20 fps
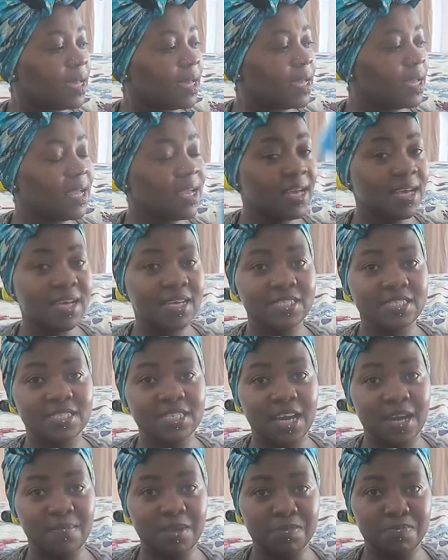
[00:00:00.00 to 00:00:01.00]
and
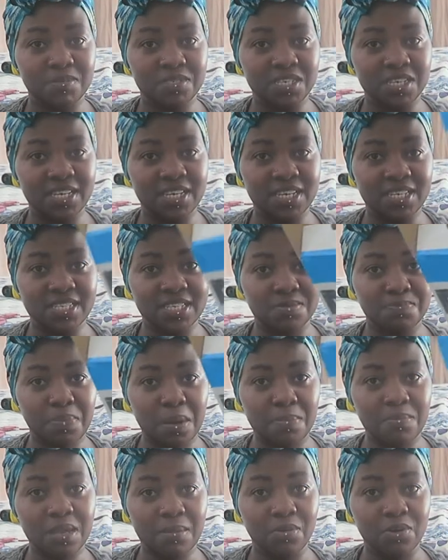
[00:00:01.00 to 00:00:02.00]
yeah that's basically it it's
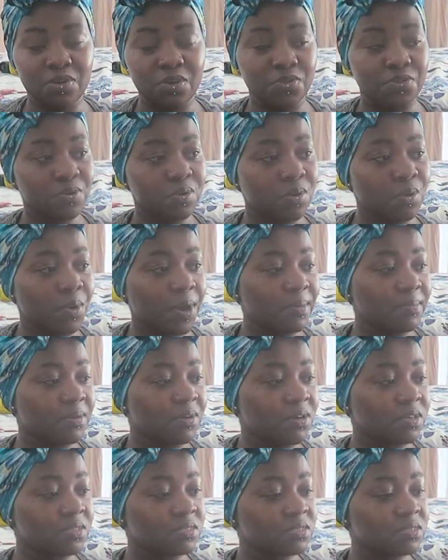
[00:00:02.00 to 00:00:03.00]
probably I'm gonna throw away
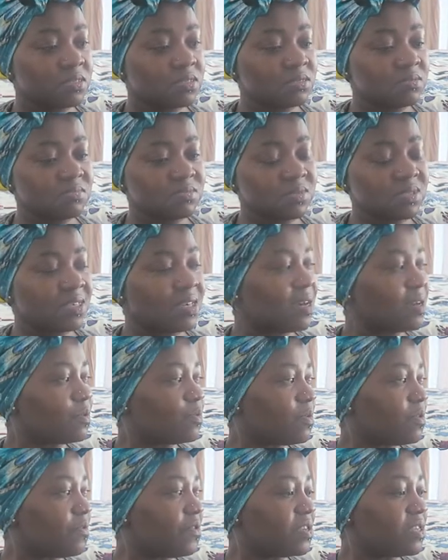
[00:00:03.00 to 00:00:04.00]
because yeah it
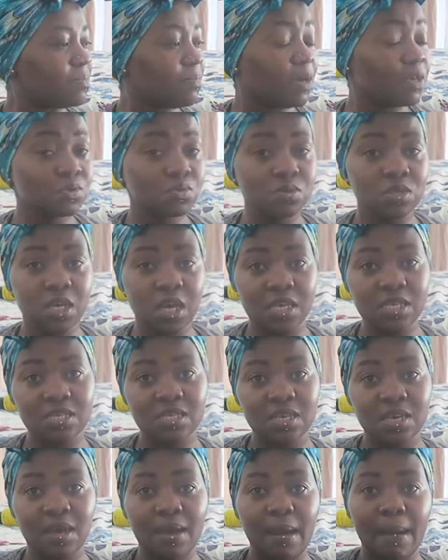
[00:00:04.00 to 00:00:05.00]
won't fit in my suitcase
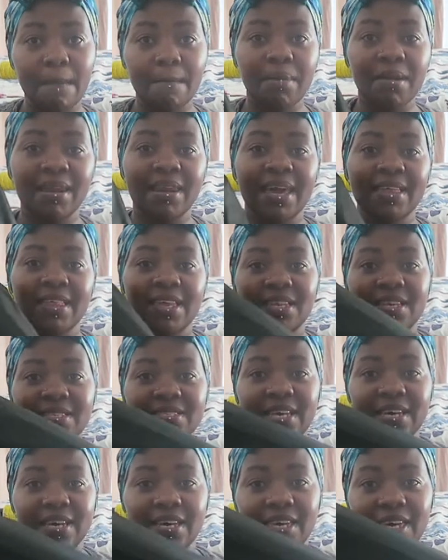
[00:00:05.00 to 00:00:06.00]
but I like that it has
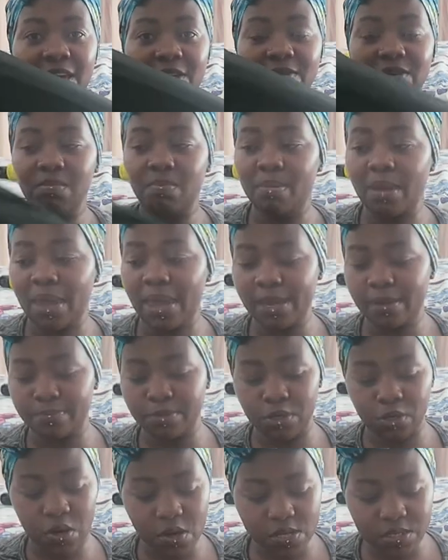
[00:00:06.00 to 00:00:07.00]
like a carry bag
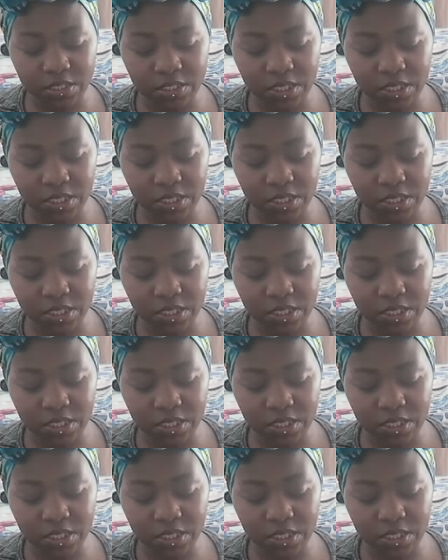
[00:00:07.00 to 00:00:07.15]
because